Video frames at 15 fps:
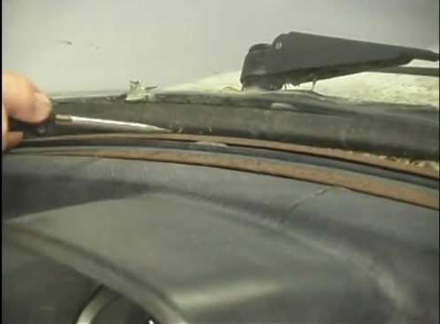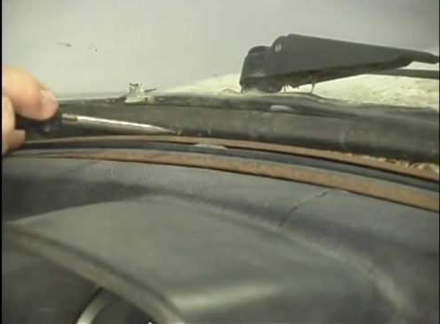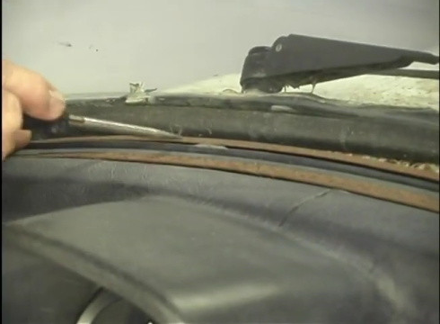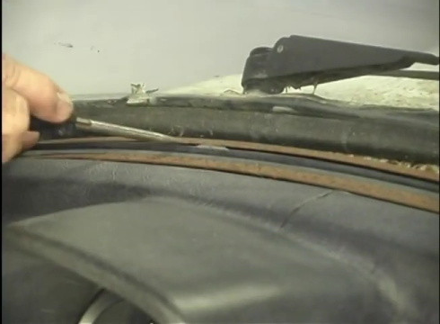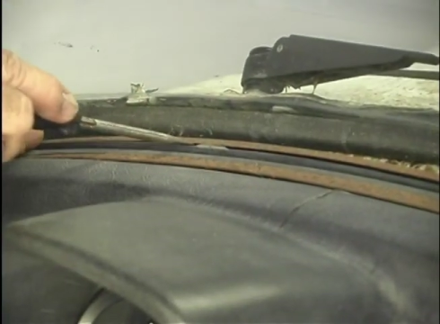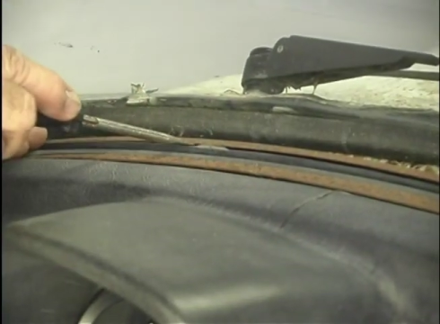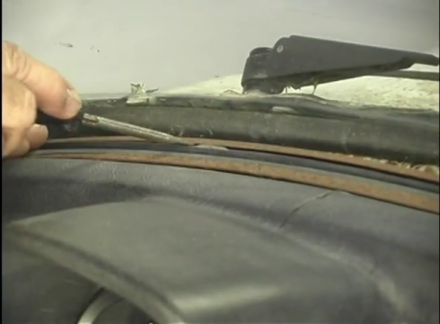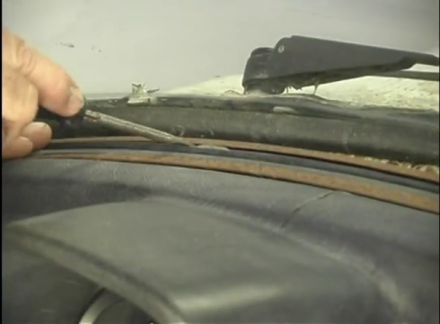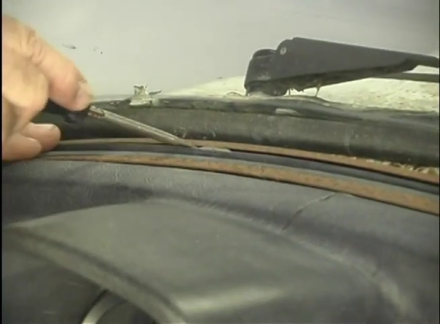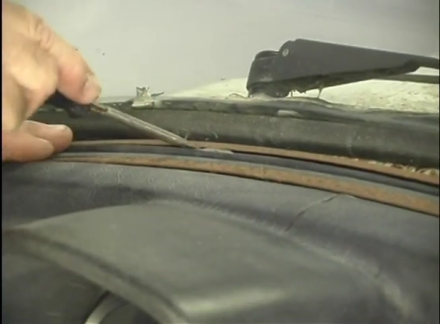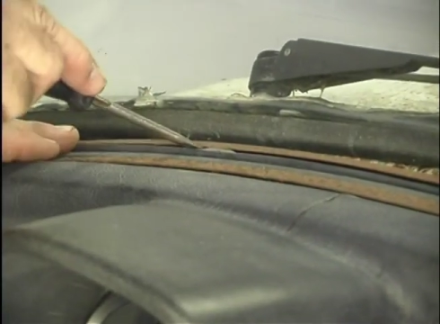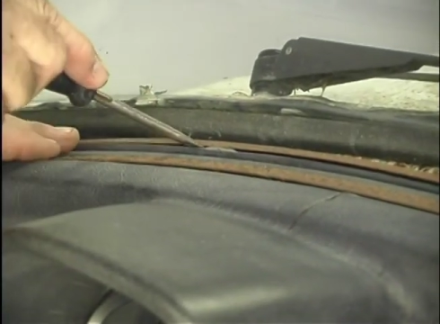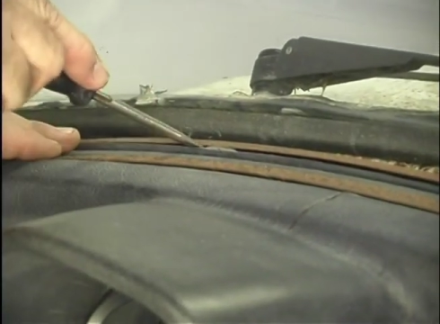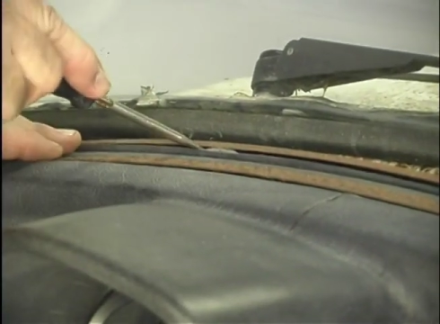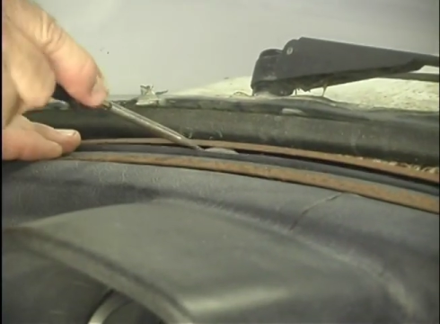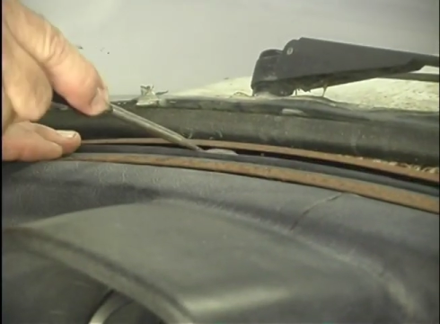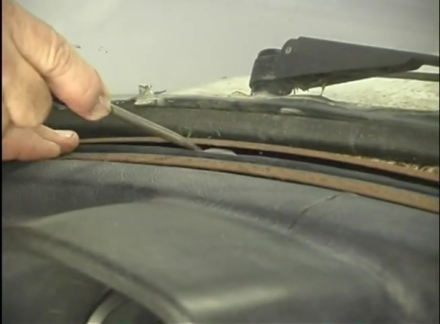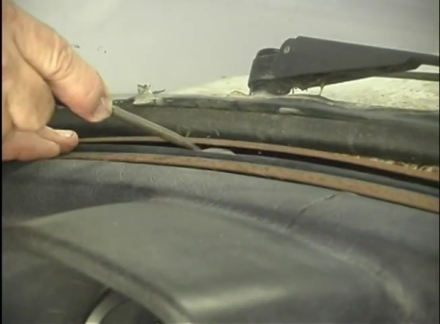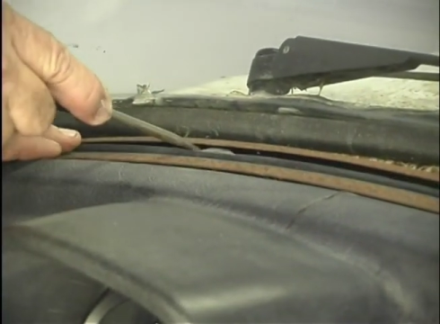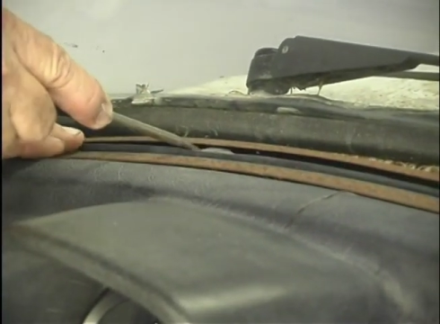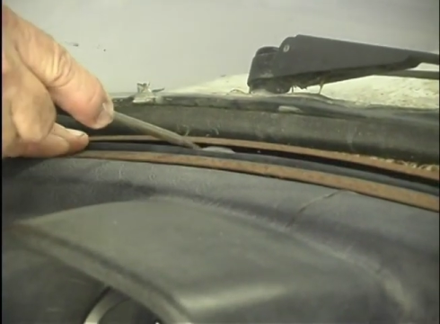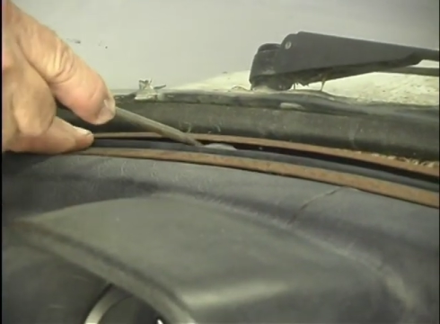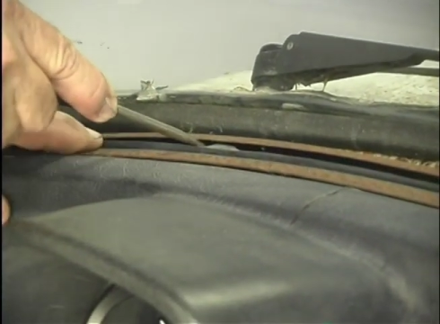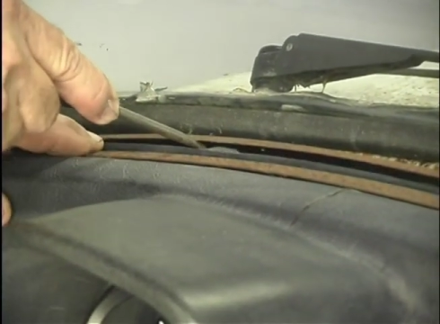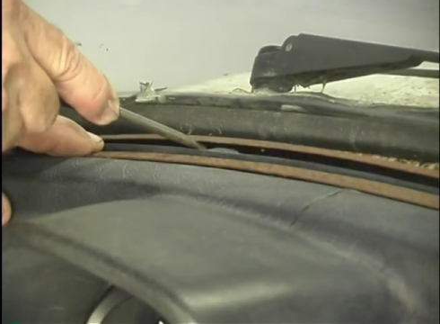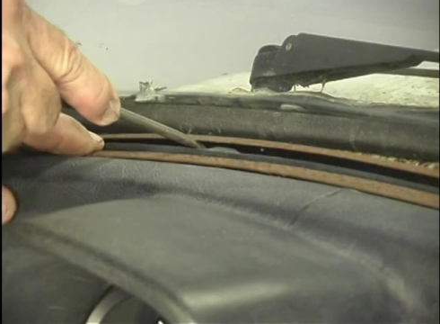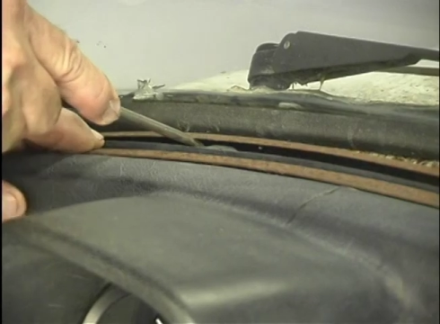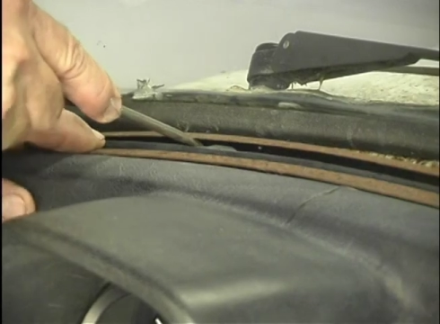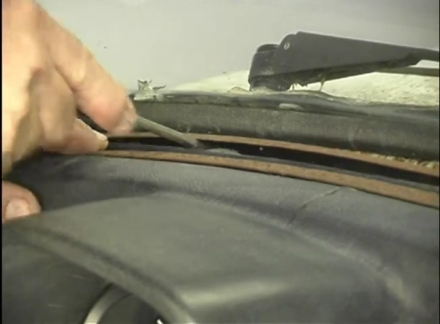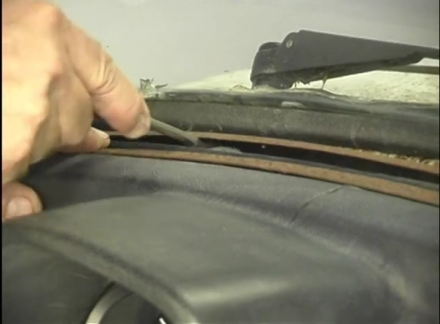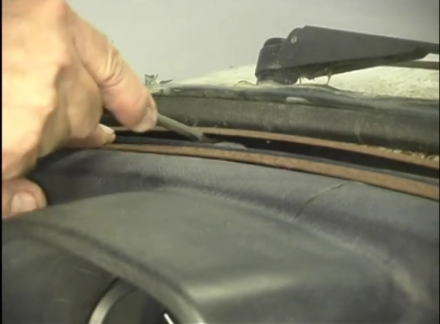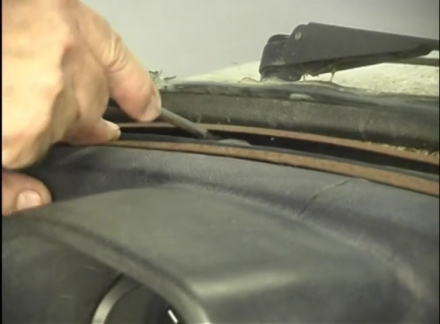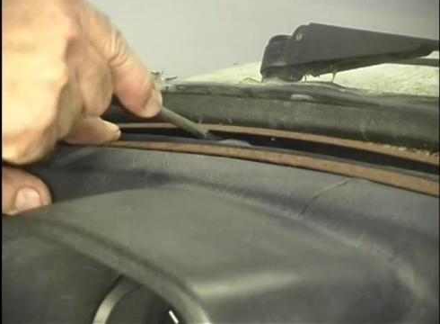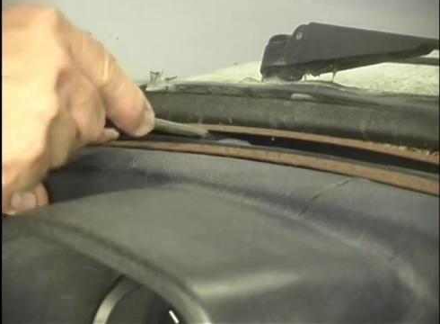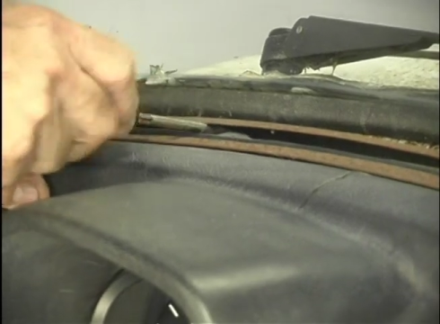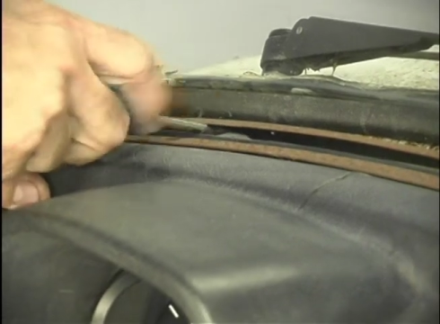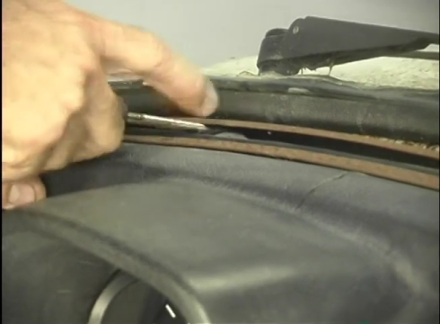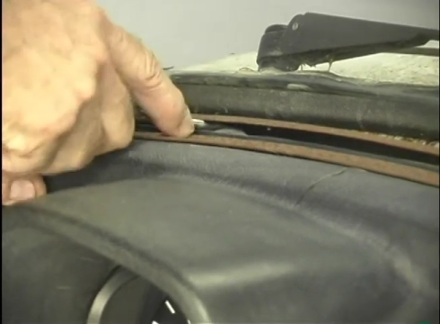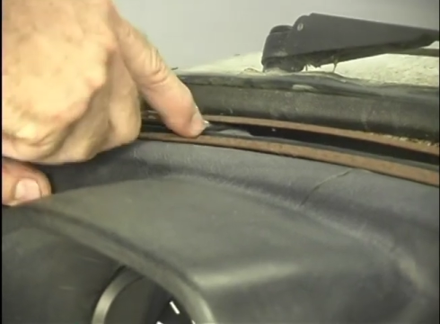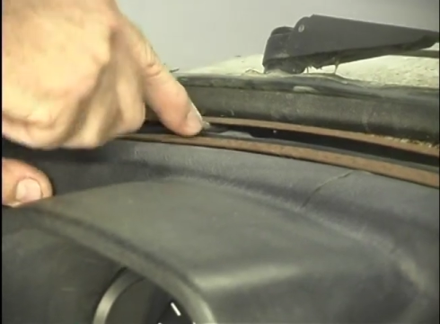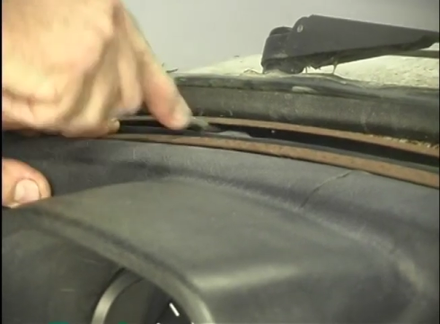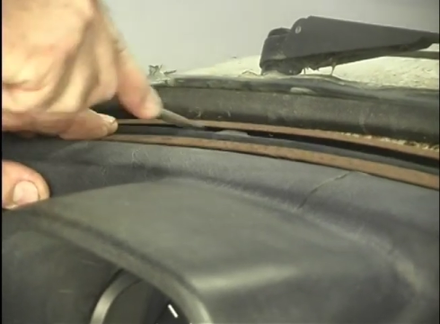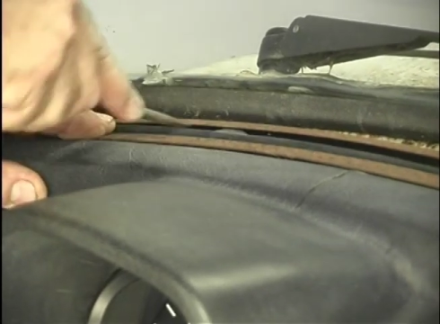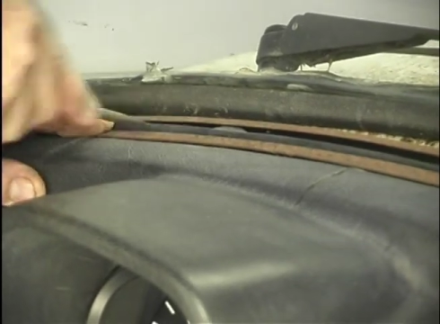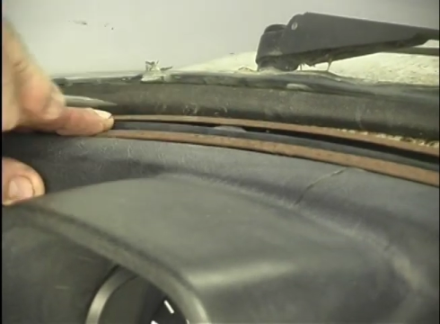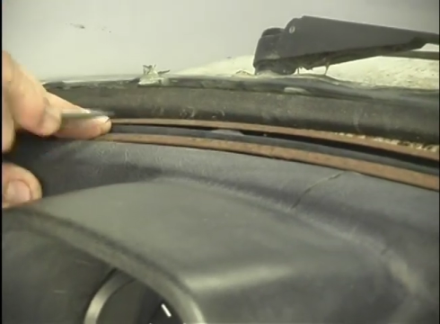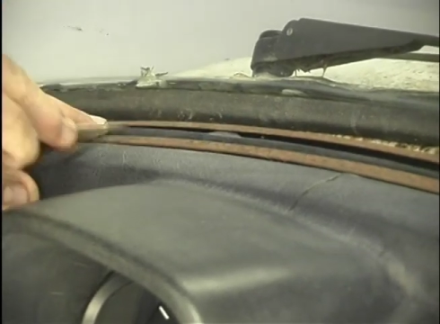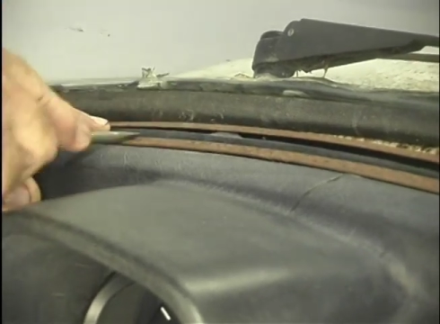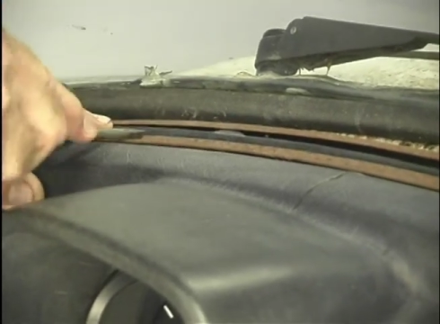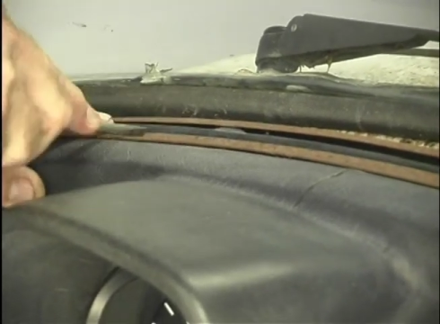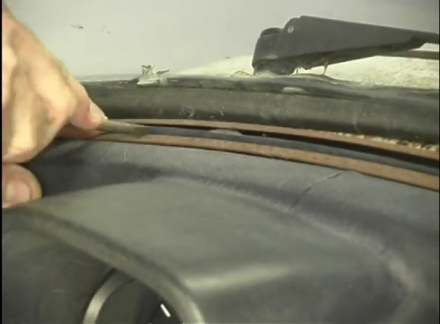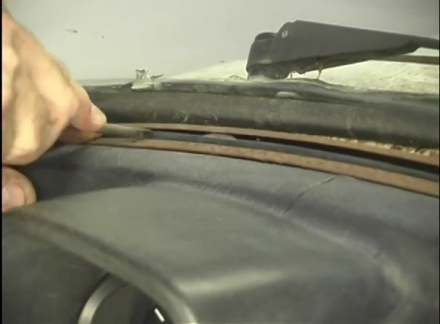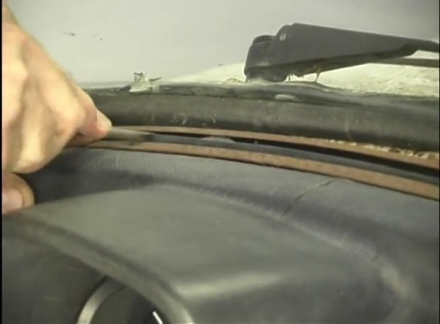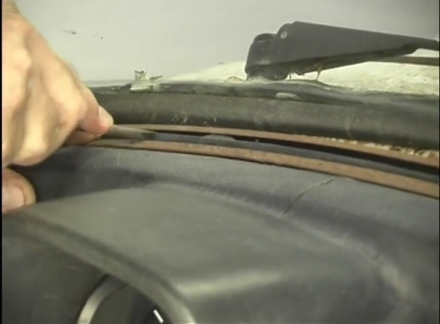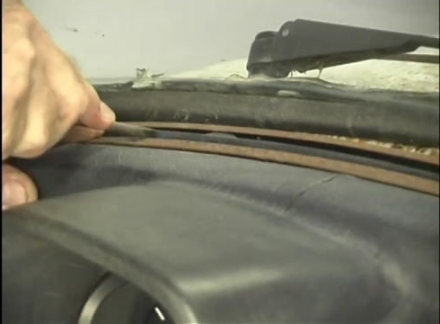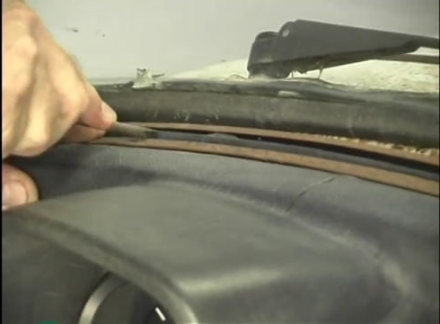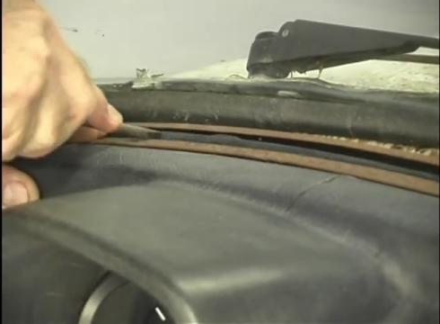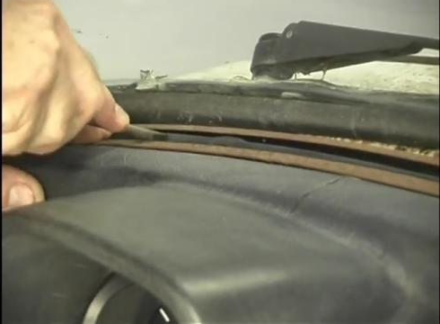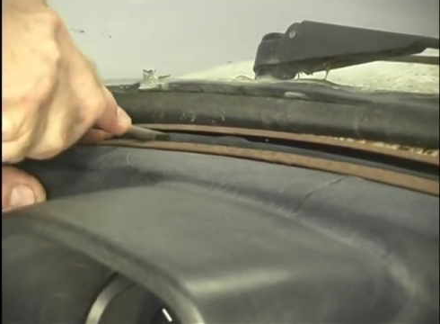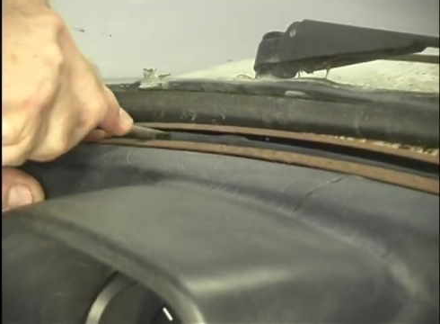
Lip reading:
No face is visible, so there are no lips to read.